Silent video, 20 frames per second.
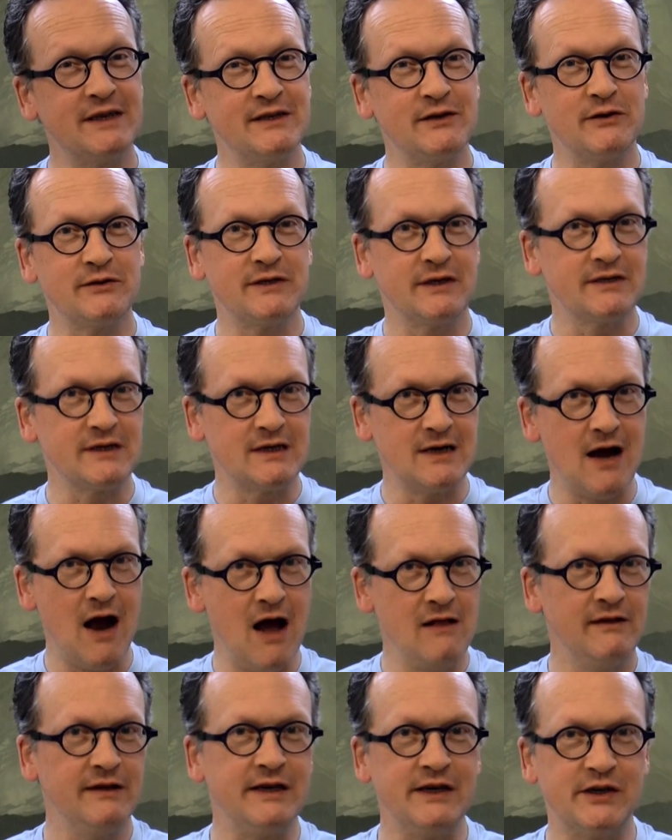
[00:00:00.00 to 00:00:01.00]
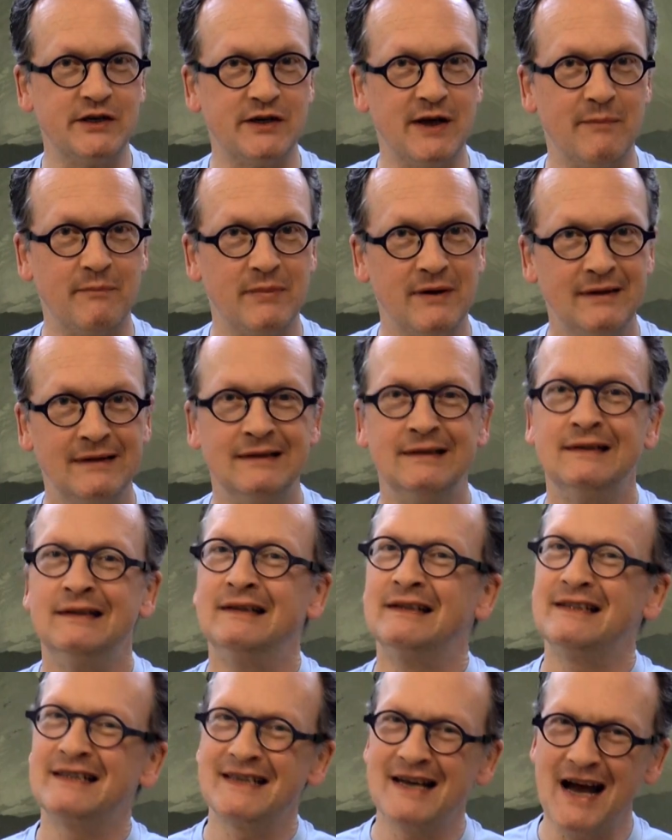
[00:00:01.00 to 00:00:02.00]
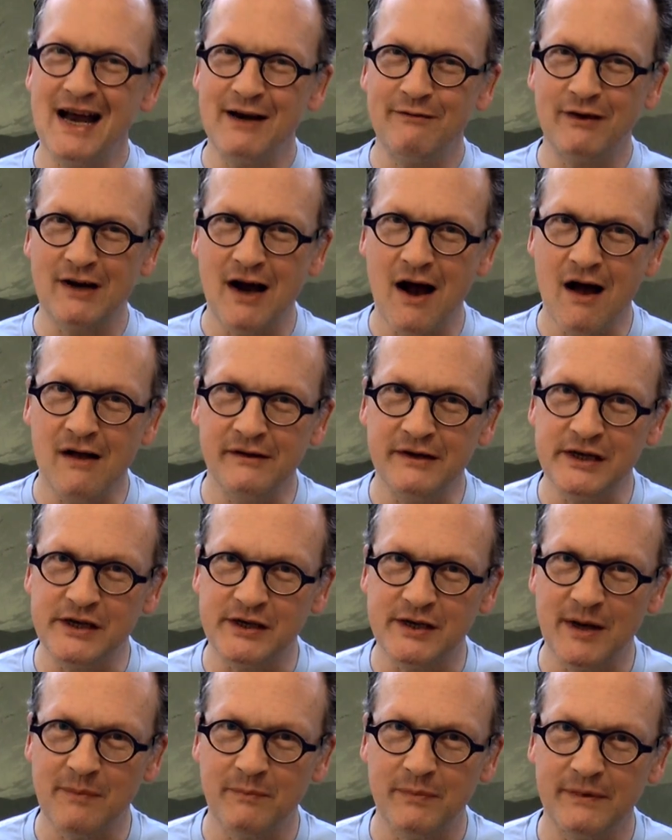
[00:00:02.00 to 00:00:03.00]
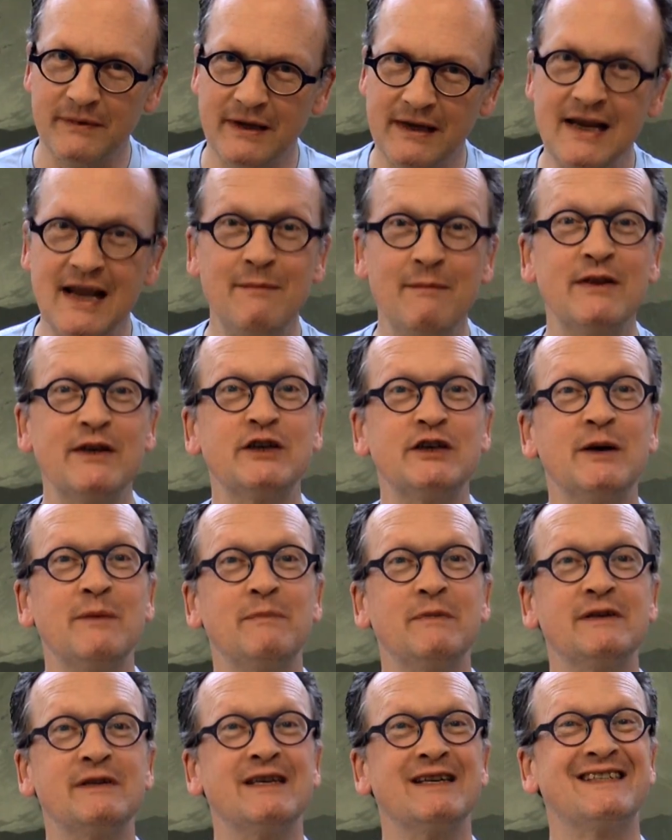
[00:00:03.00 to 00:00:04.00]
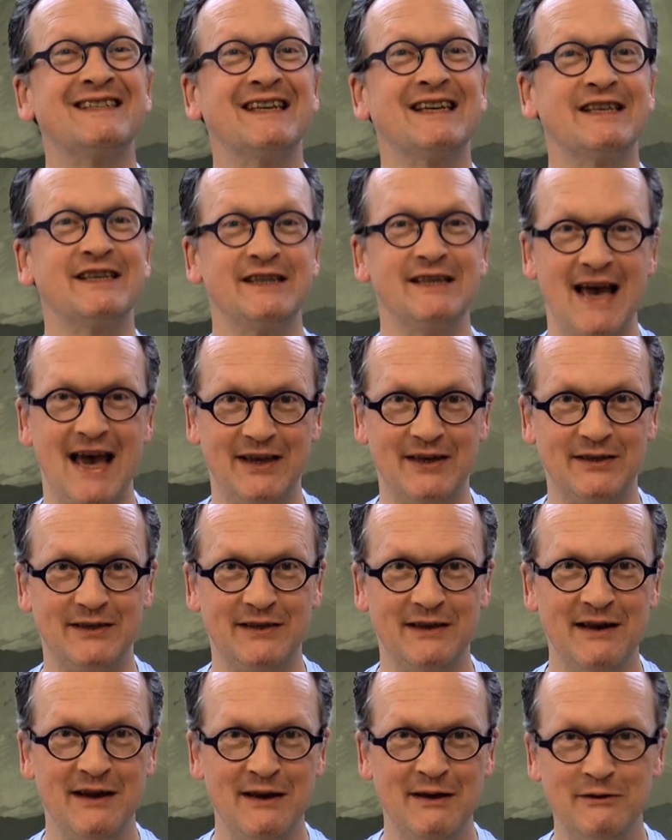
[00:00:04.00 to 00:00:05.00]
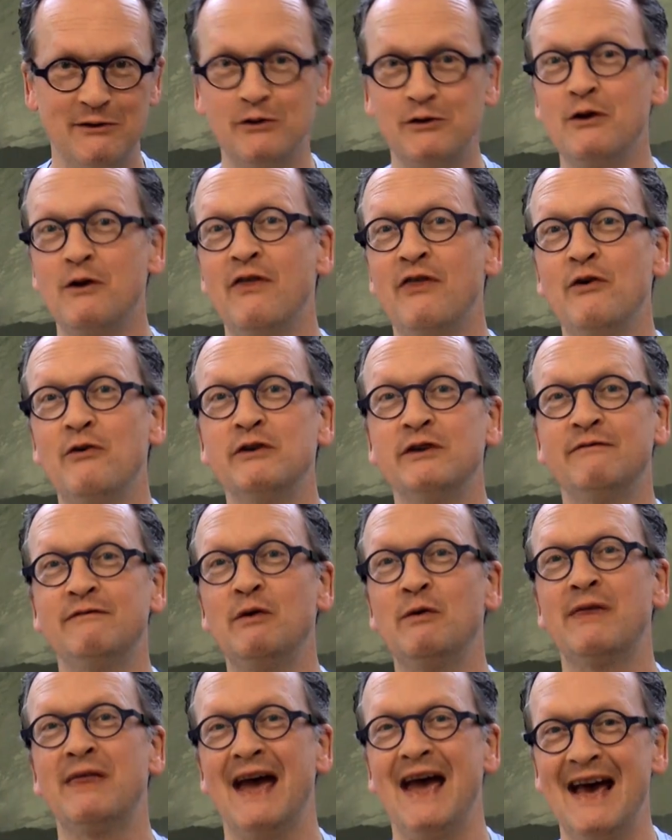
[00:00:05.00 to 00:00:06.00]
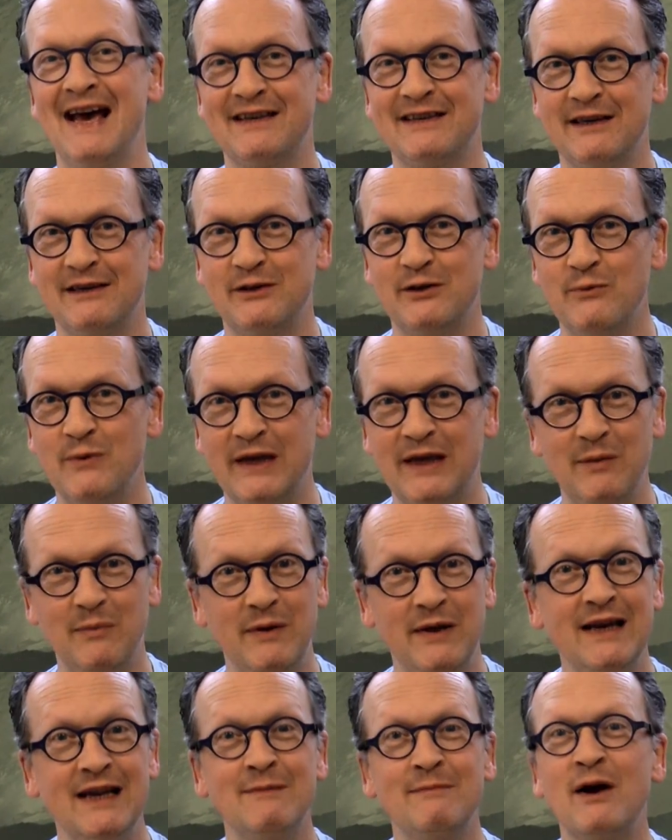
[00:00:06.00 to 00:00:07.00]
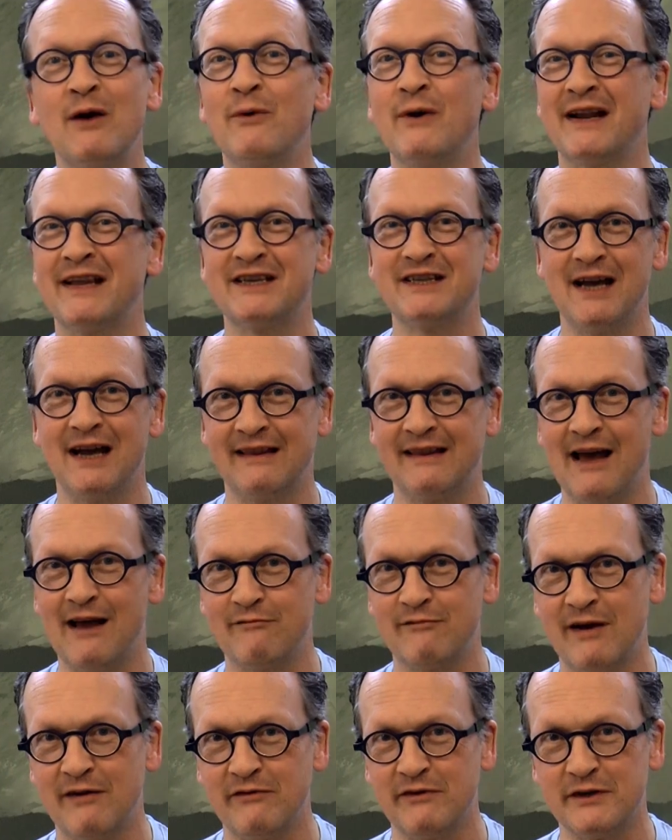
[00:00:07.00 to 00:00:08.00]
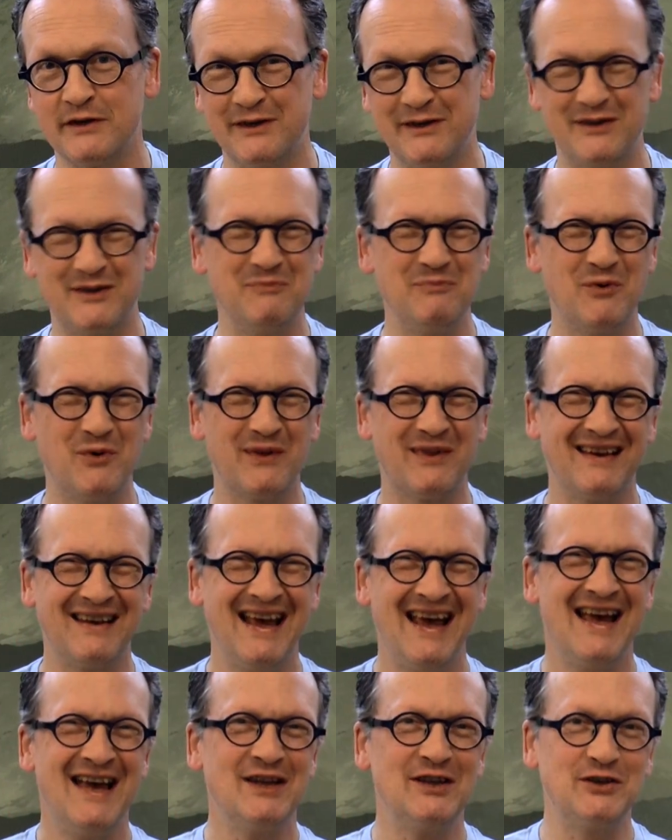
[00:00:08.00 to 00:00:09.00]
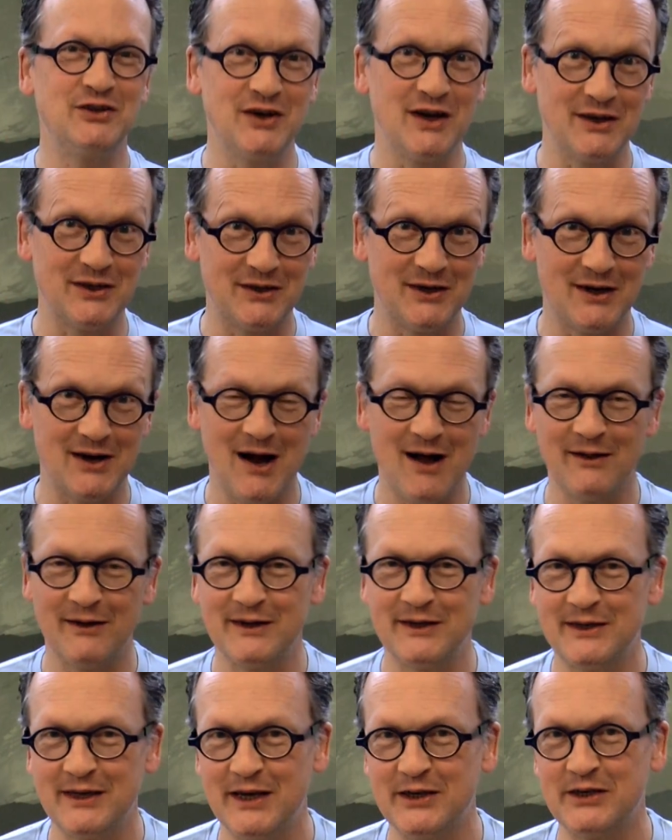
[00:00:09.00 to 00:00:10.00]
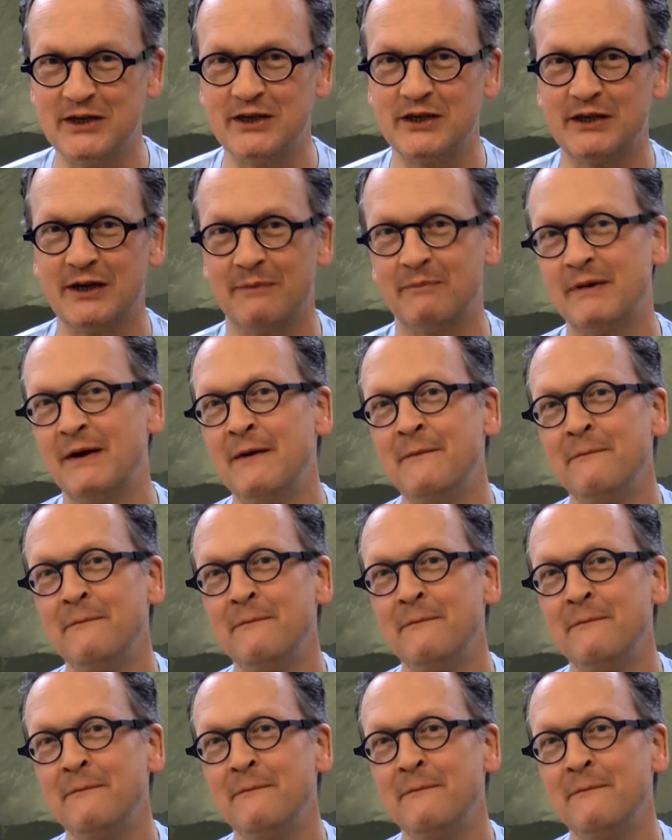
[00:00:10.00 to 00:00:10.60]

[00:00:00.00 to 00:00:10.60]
is there's this colony ship. It's kind of a colony ship. The name of the ship is the Success. So those of you with access to Wikipedia might want to check that reference, because it's more than just a colonization ship.